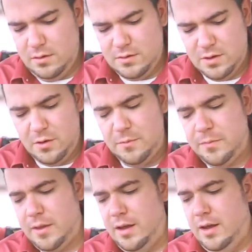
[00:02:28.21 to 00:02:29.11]
So,
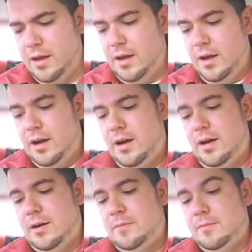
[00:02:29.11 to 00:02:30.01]

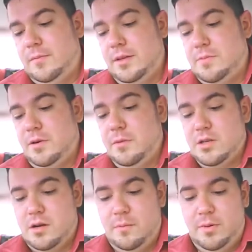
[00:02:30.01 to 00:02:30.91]
it's pretty
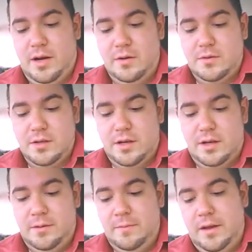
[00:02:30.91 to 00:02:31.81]
much about
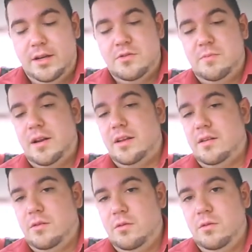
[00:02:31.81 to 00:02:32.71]
Andrew Bennett,
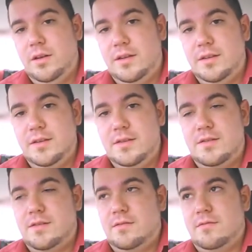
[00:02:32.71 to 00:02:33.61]
who
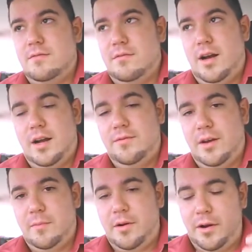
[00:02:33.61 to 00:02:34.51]
is
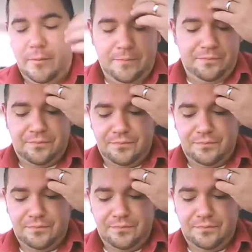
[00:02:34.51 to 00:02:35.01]
iVampire.